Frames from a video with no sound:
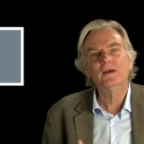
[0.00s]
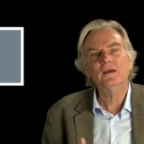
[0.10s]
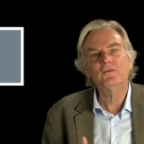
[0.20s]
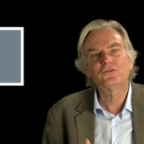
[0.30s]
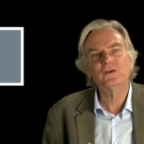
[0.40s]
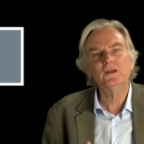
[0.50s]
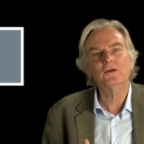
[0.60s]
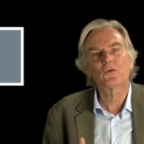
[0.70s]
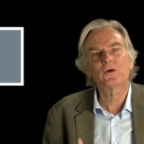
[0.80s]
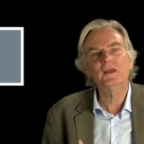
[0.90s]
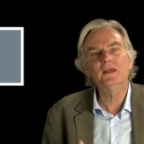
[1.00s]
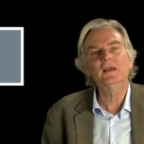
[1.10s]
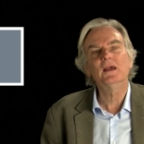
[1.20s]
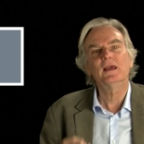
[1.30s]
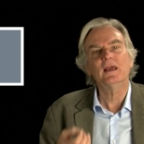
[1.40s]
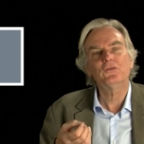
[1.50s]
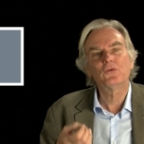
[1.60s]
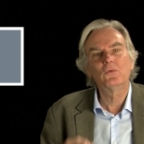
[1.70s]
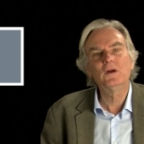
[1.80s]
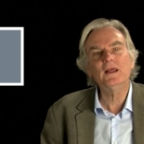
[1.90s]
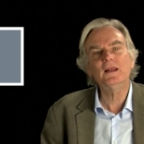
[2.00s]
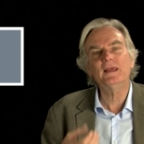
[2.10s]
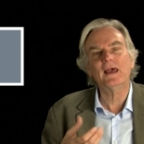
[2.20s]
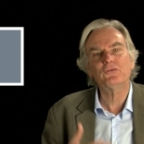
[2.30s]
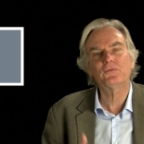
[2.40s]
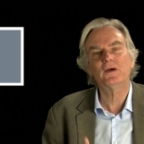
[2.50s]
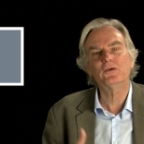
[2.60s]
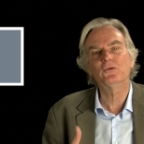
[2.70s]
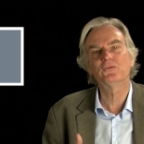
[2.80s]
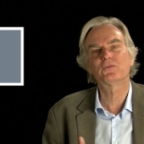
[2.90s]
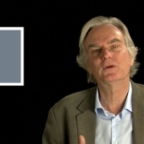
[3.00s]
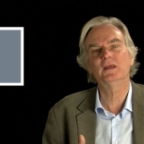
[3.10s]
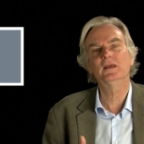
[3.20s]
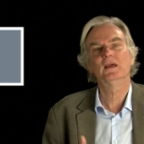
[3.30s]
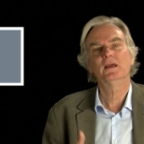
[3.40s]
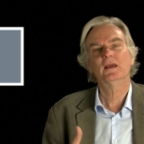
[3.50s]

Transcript: if she or he is really as value free